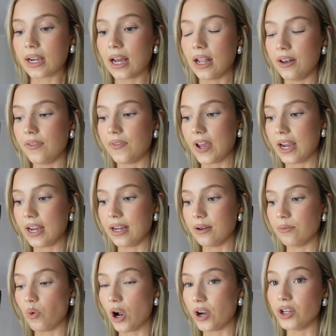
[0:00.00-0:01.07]
and they
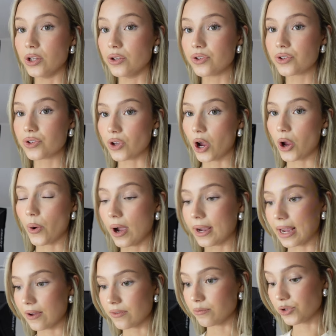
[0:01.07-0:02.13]
weren't used, so I
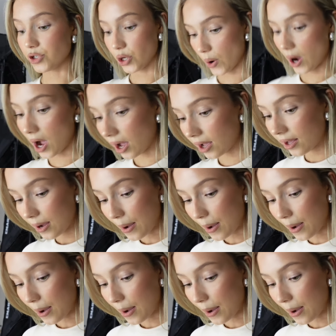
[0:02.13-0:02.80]
gave them to her.